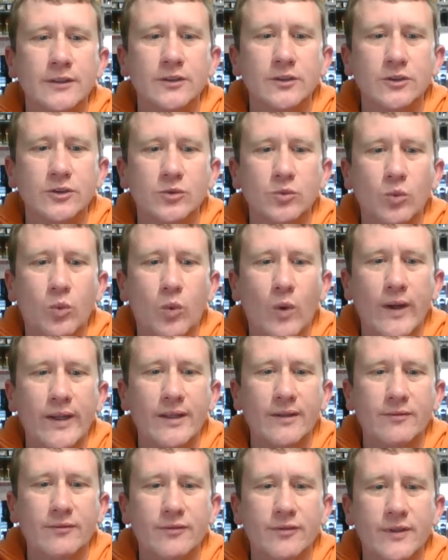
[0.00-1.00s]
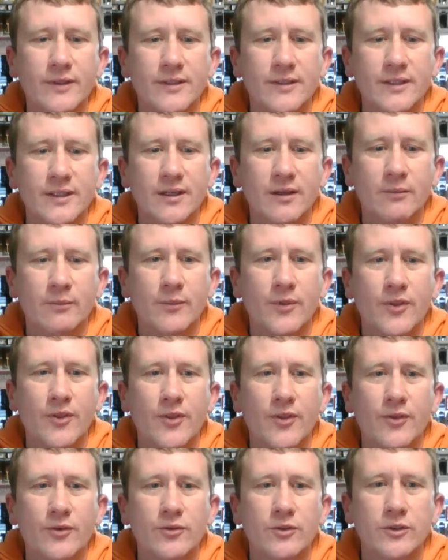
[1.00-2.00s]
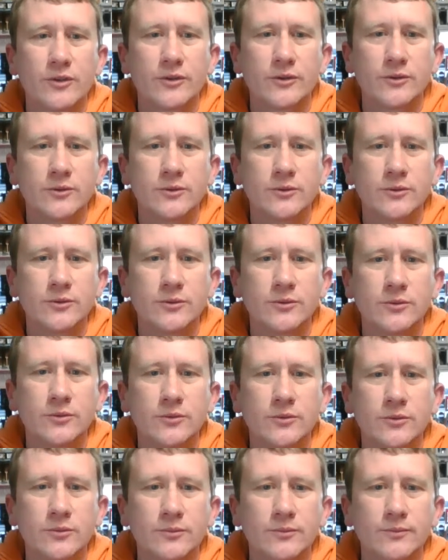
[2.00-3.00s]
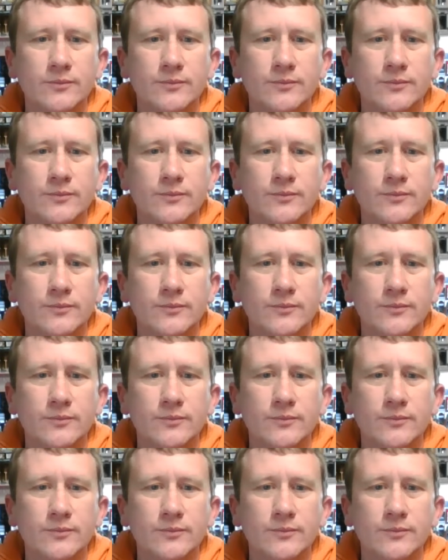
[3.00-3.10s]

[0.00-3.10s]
Just waiting for it to come through.